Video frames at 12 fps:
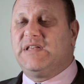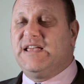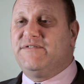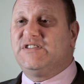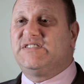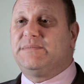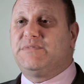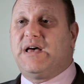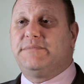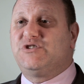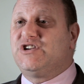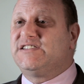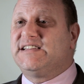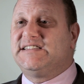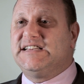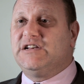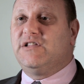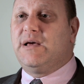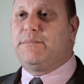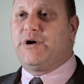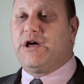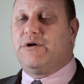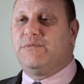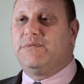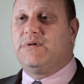even sometimes just a single embryo.